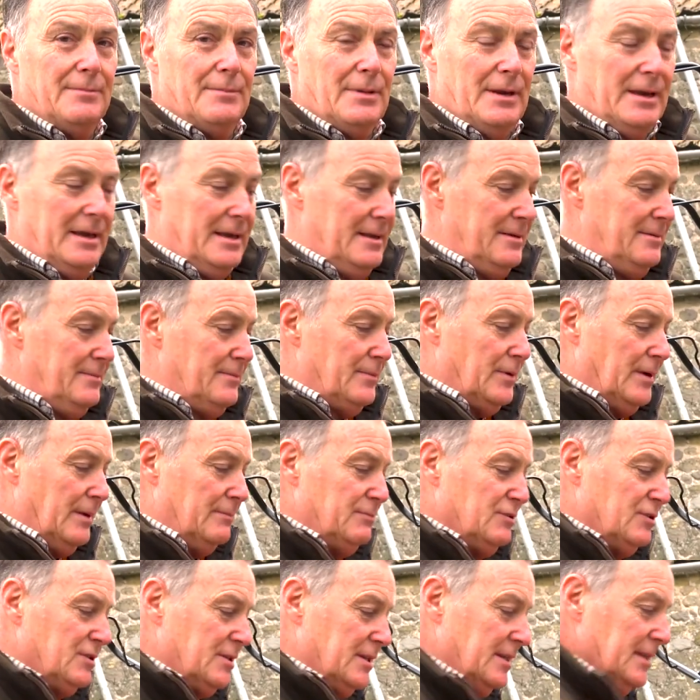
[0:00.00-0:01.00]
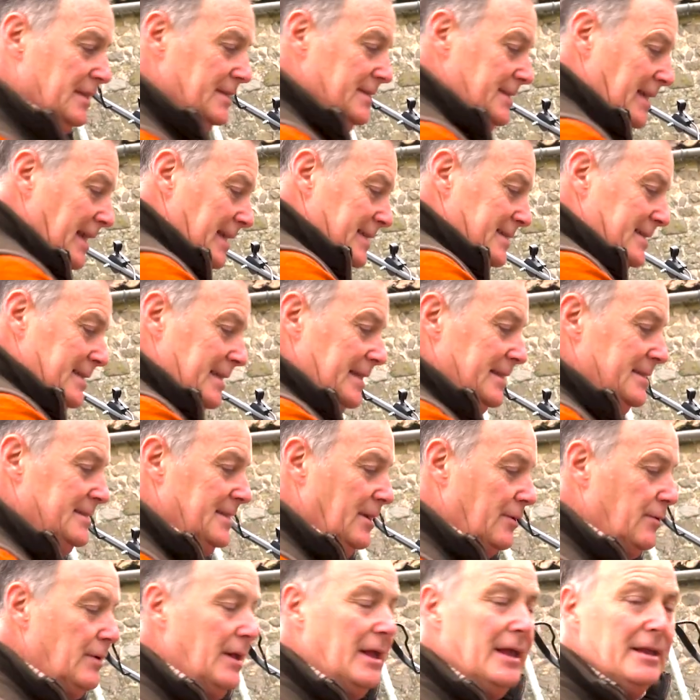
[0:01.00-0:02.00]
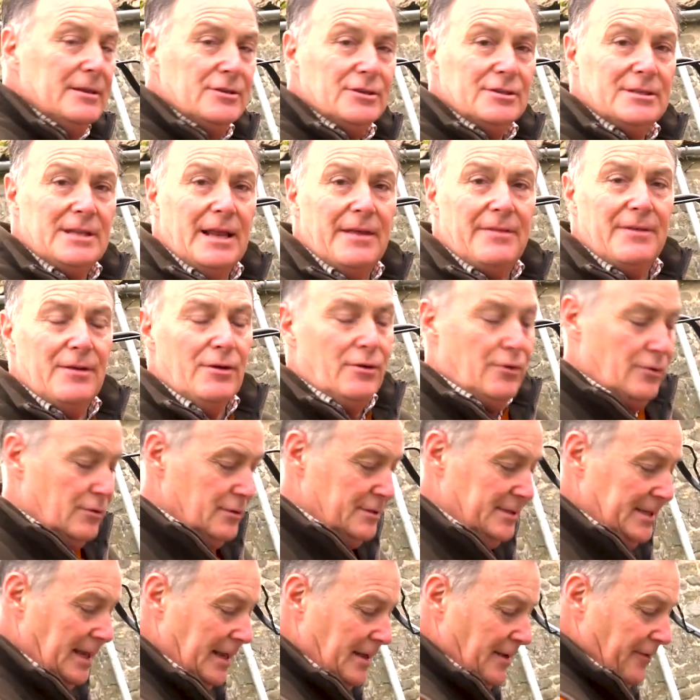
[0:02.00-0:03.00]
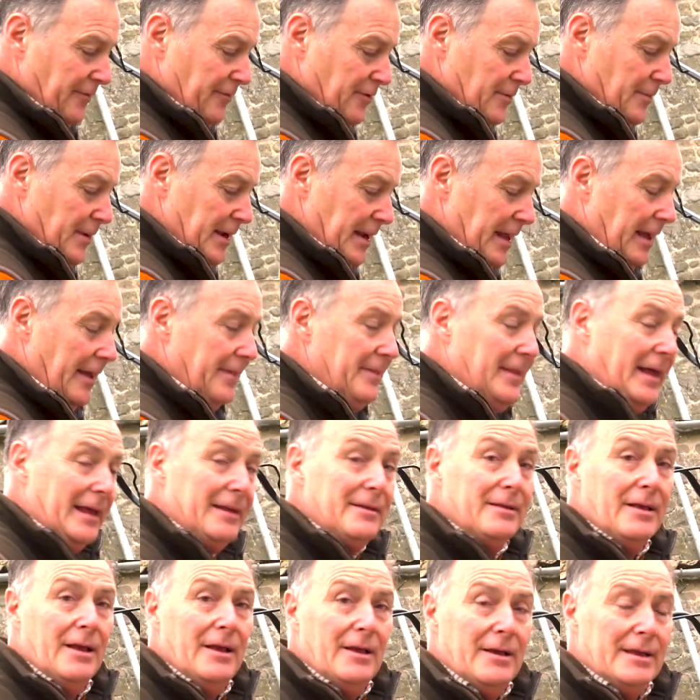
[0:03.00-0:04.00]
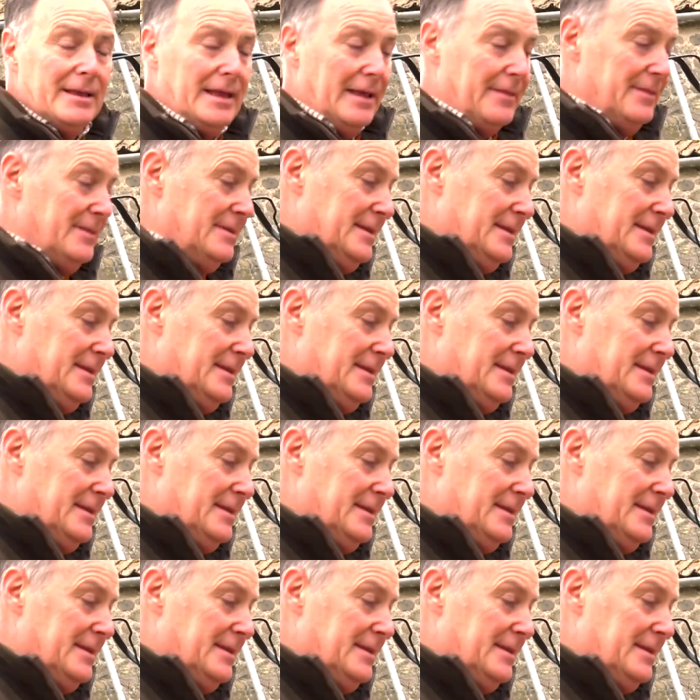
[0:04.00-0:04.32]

being, but I'm just going to test it. So just let the oil settle for a minute and then get the